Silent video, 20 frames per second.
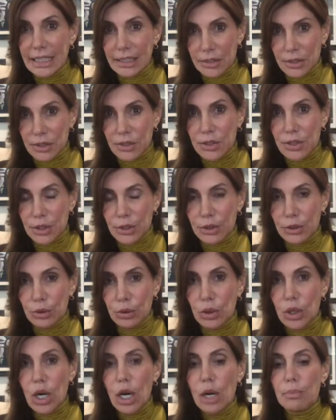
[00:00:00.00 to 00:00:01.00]
to do,
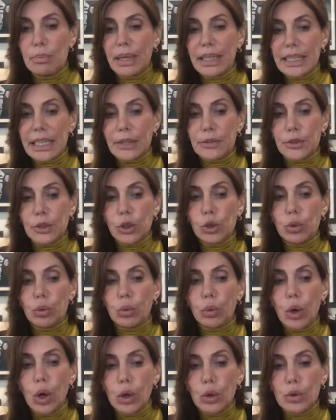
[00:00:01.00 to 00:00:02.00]
but yet the
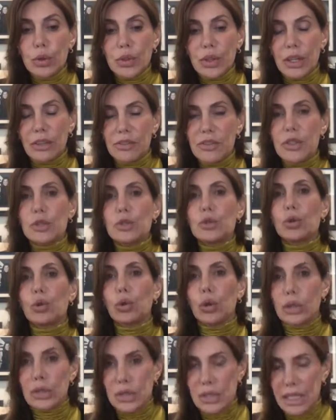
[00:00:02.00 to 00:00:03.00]
growth of the
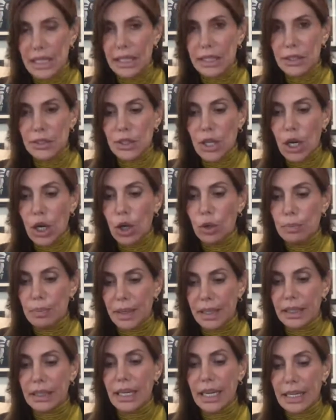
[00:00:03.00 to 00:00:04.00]
doors needed to
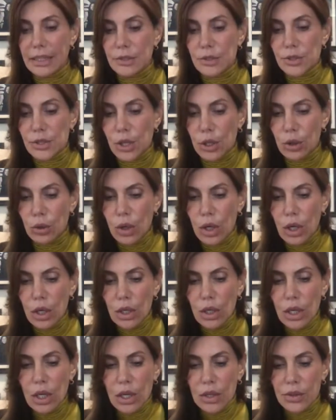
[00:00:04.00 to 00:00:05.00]
open. And so
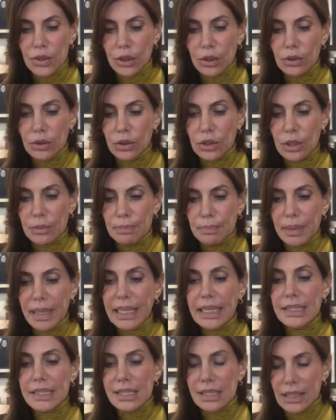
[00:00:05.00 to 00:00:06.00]
the
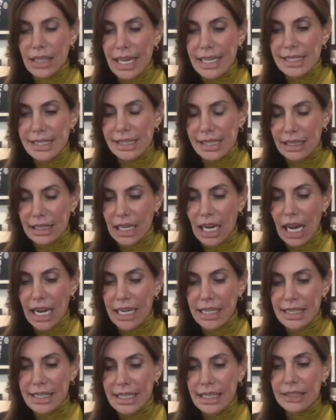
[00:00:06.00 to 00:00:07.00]
biggest lesson I
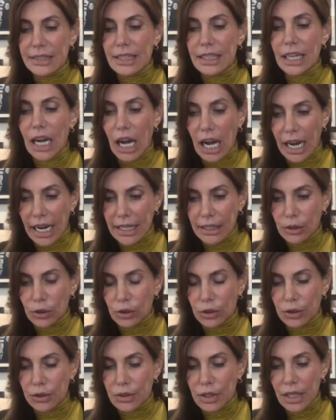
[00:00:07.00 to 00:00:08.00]
think that I
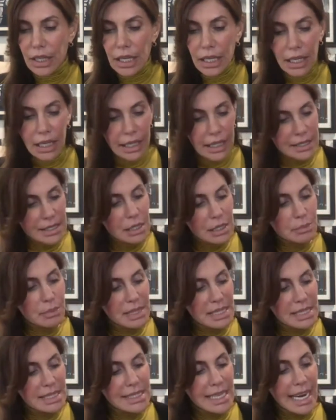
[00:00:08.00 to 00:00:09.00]
learned is the
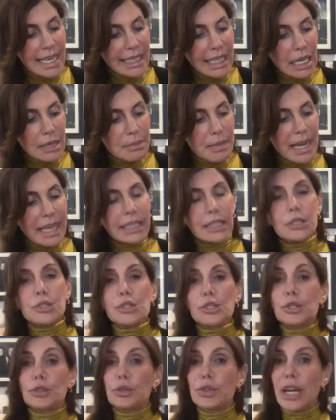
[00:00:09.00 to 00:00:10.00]
mistake I made in
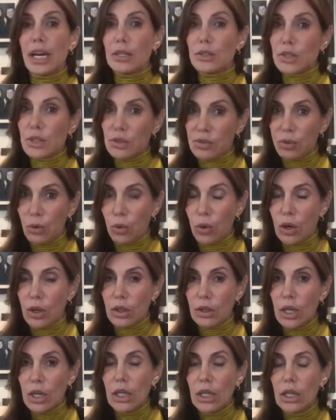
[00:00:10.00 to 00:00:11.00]

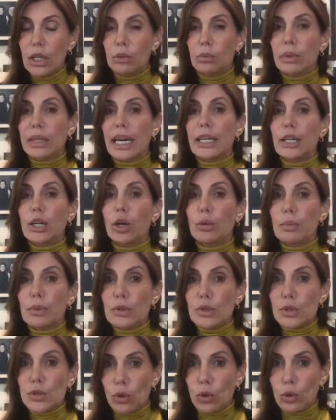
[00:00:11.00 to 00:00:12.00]
2004 when I
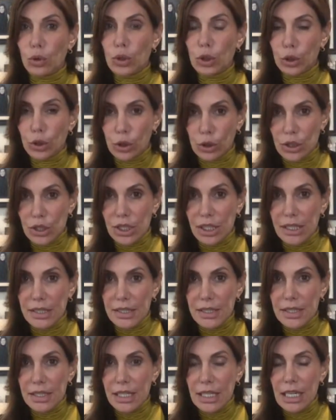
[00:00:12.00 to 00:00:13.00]
almost sold to
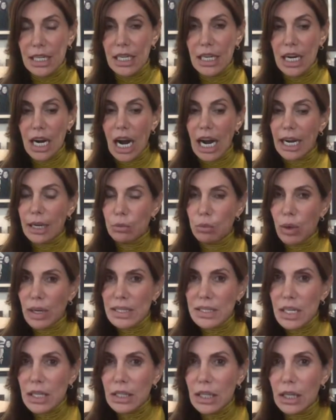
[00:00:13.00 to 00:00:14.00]
Hershey's. I
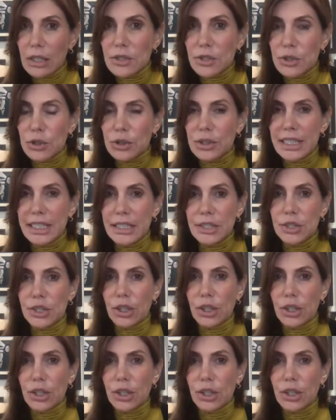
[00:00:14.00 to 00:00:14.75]
wasn't a strategic